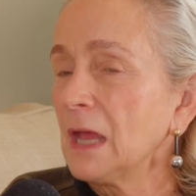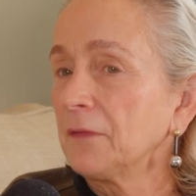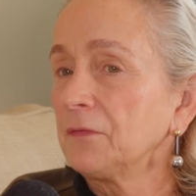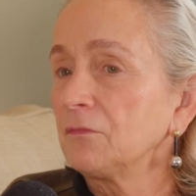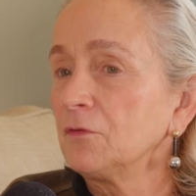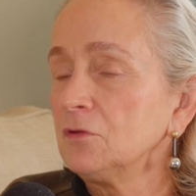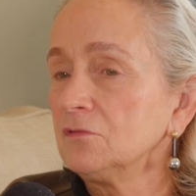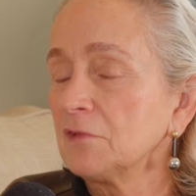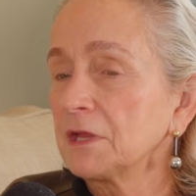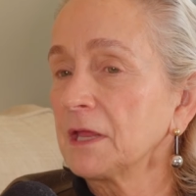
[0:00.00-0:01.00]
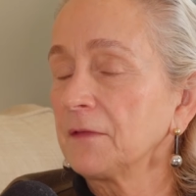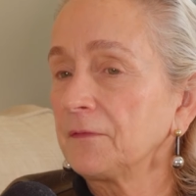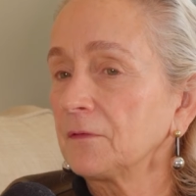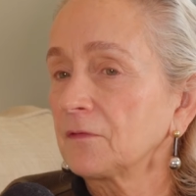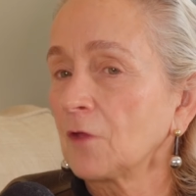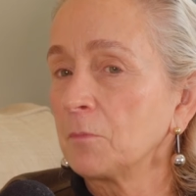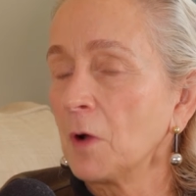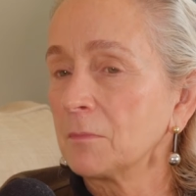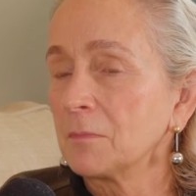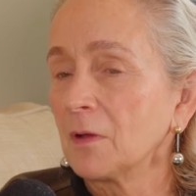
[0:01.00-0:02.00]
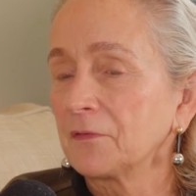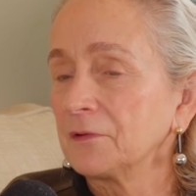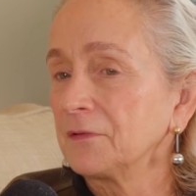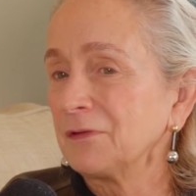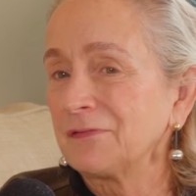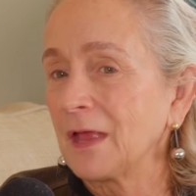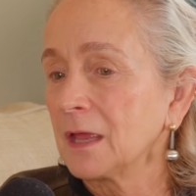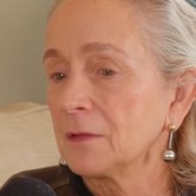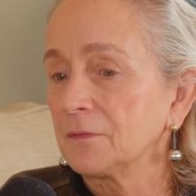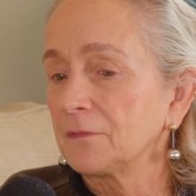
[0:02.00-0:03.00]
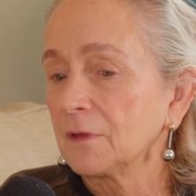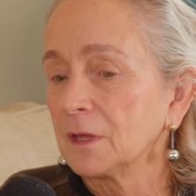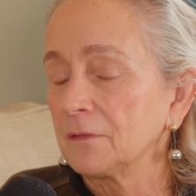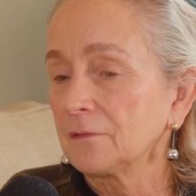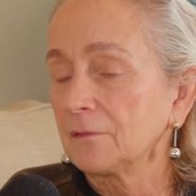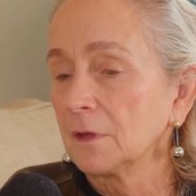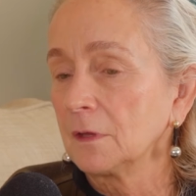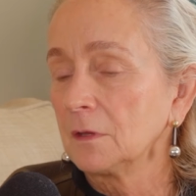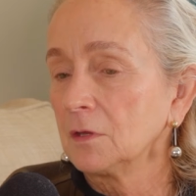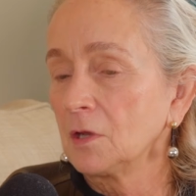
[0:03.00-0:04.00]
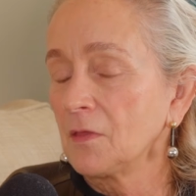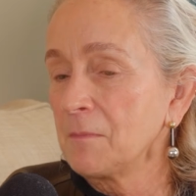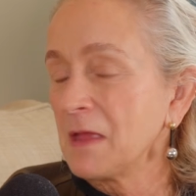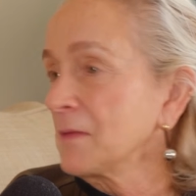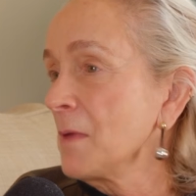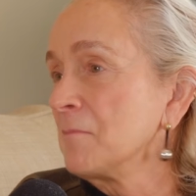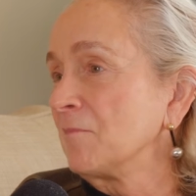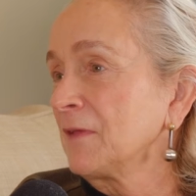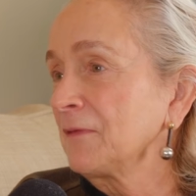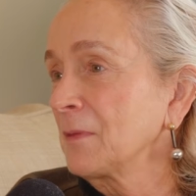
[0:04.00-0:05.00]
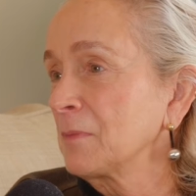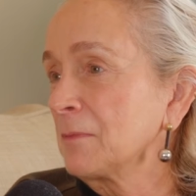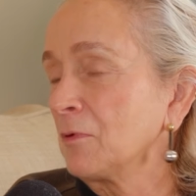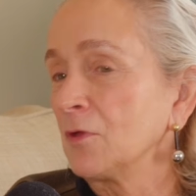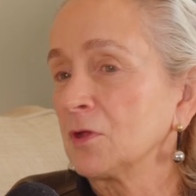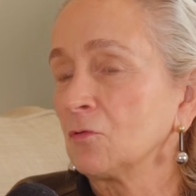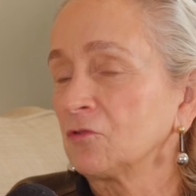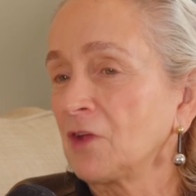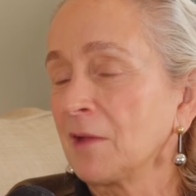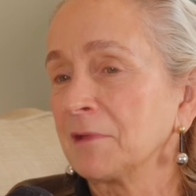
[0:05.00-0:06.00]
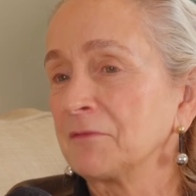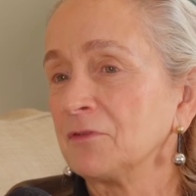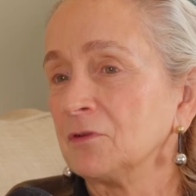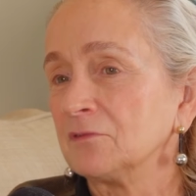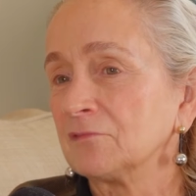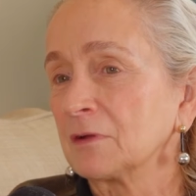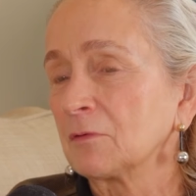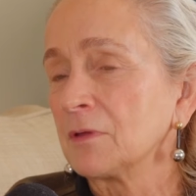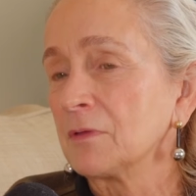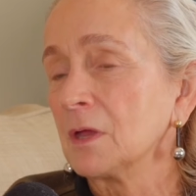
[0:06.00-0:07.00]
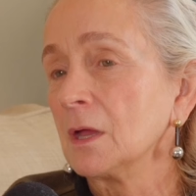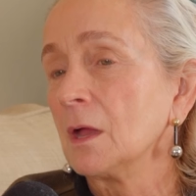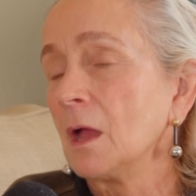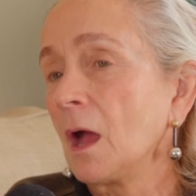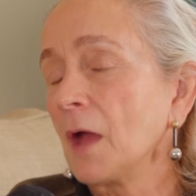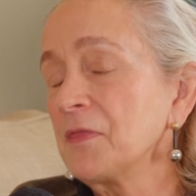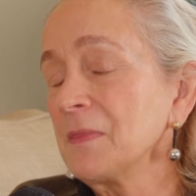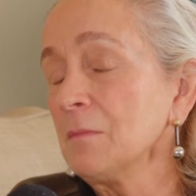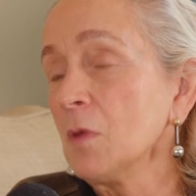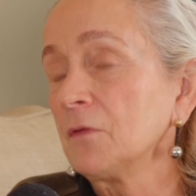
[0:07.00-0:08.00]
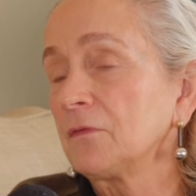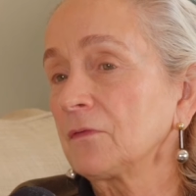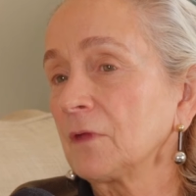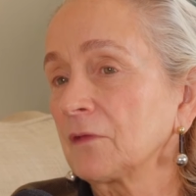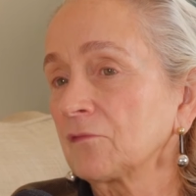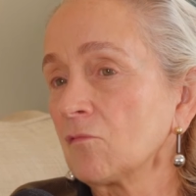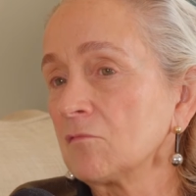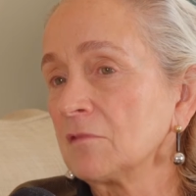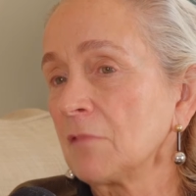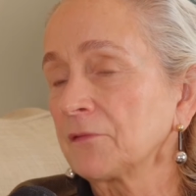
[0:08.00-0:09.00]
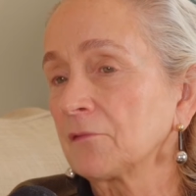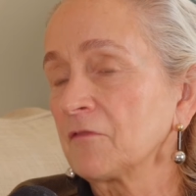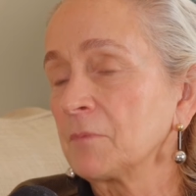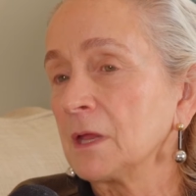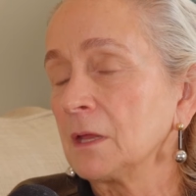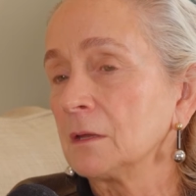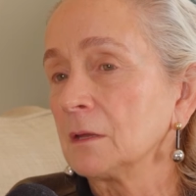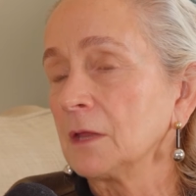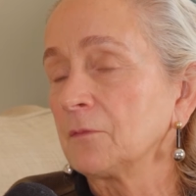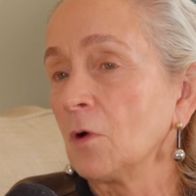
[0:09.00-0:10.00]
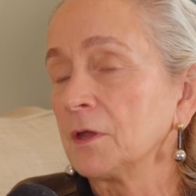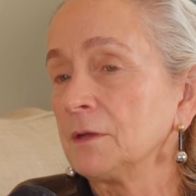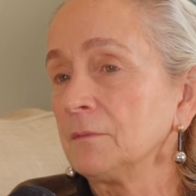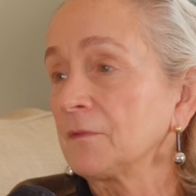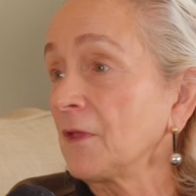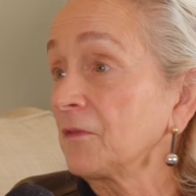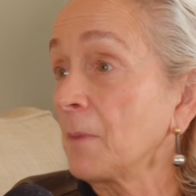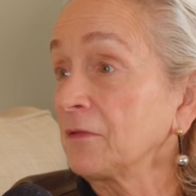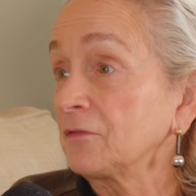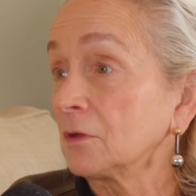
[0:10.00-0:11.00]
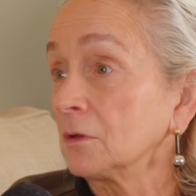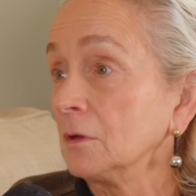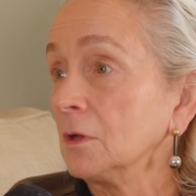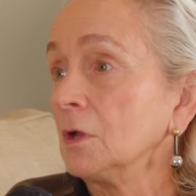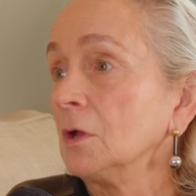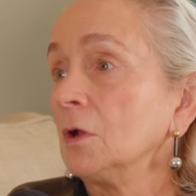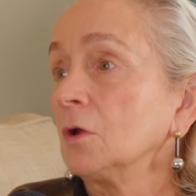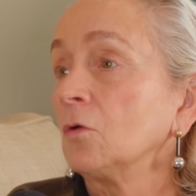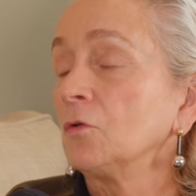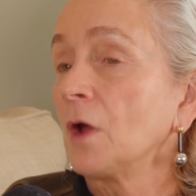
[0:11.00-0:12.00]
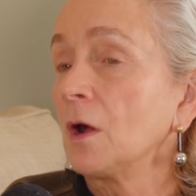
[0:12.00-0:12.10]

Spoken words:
Yes, food and drink is so part and parcel, as you say. It's they make the memories and the people that you're sharing food and drink with. I think the most extraordinary restaurant I've been is one in San Sebastian, called